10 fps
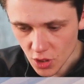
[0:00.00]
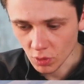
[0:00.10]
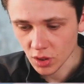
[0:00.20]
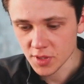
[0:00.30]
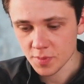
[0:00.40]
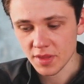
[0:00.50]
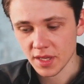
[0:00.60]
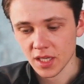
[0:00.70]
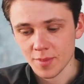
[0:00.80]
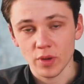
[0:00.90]
You want them to be
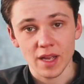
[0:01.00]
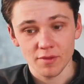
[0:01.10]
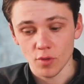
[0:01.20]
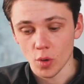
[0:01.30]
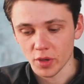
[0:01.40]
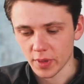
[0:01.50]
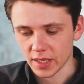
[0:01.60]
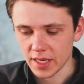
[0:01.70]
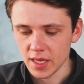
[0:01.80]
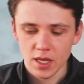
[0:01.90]
thinking about getting forward
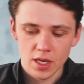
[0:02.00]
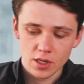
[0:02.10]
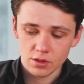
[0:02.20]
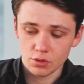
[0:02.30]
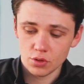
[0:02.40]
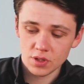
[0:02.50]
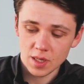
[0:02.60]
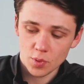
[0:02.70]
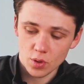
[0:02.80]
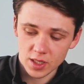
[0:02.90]
quickly. So as soon as
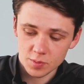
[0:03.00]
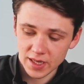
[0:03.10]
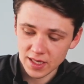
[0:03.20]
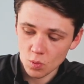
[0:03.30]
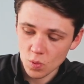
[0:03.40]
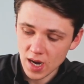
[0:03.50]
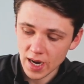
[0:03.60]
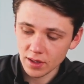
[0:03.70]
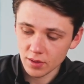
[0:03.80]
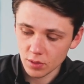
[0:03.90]
that ball gets played out
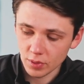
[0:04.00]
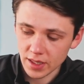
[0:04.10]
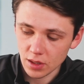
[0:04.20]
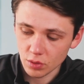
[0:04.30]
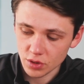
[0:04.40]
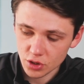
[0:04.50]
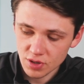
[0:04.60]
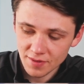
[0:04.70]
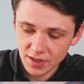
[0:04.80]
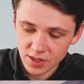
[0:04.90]
wide, okay, they're looking to
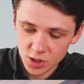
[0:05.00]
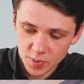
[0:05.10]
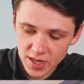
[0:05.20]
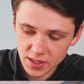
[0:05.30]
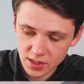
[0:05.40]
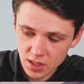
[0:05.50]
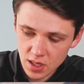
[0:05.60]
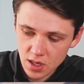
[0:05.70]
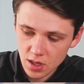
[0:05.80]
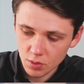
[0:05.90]
travel into space,
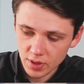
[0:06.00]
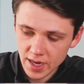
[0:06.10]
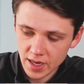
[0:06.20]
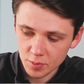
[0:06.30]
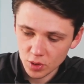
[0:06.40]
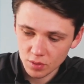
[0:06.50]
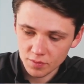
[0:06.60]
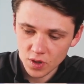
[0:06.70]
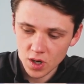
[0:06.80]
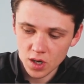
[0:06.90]
okay, and we're looking
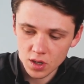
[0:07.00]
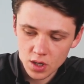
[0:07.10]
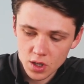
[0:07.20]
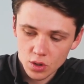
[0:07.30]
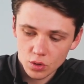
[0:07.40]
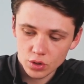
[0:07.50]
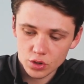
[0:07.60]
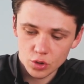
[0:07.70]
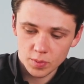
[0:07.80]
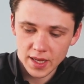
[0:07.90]
for our other
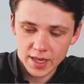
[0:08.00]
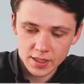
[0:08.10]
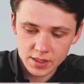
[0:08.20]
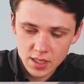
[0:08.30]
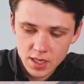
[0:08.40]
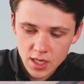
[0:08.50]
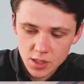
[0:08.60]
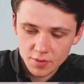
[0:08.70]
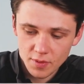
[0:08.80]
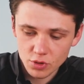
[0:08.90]
two players
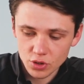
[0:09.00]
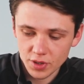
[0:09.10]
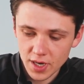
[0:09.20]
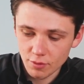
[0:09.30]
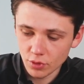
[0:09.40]
to be focusing on their